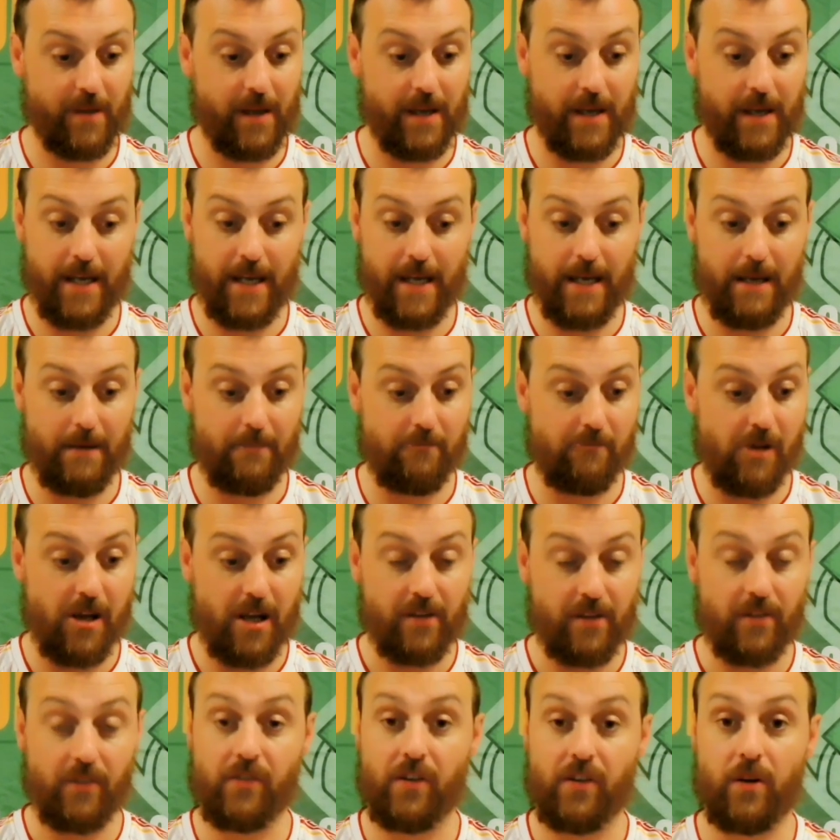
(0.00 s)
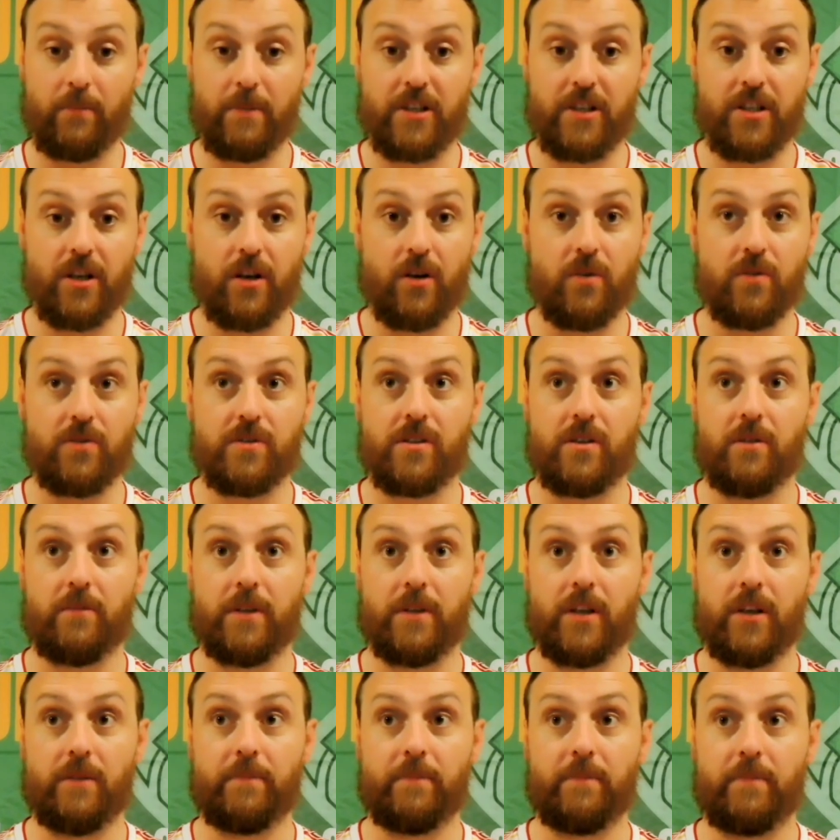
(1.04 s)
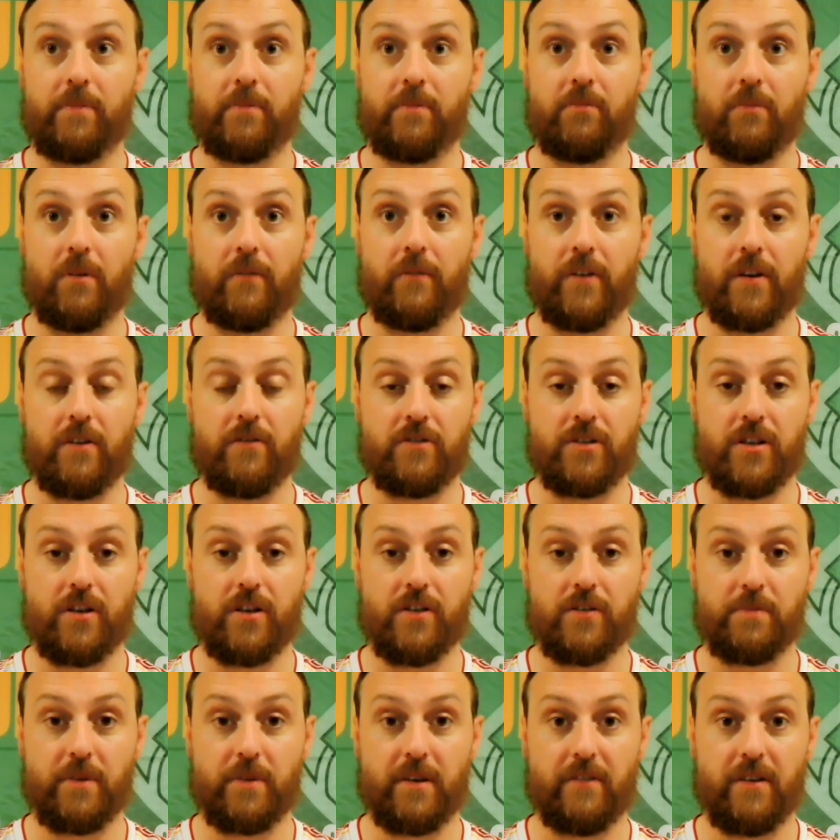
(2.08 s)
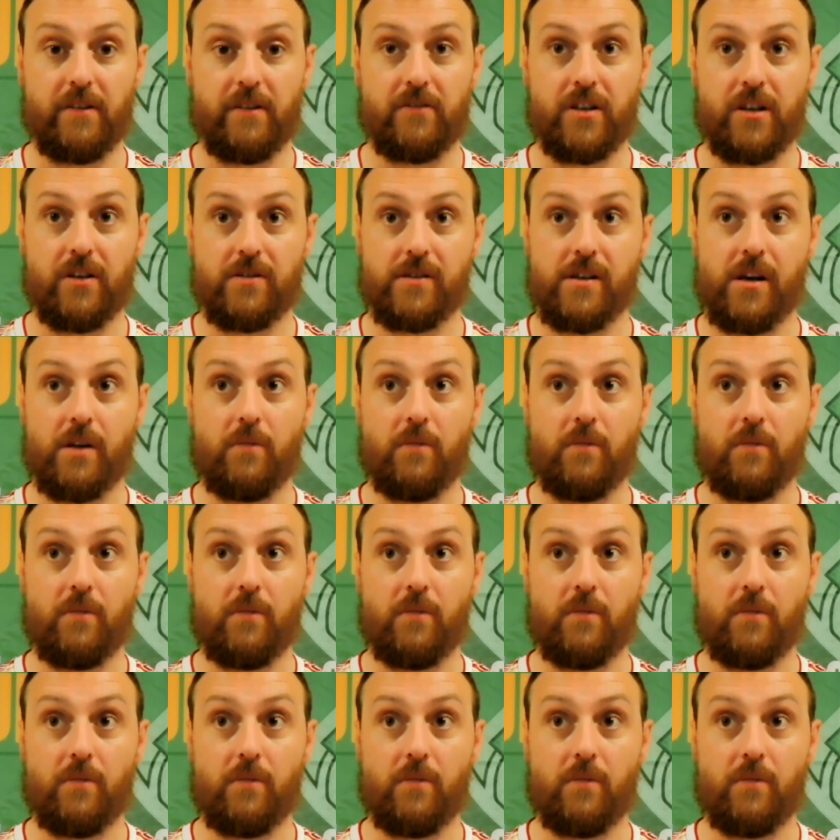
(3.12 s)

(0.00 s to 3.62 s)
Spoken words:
There's going to be shows coming up, review shows, preview shows.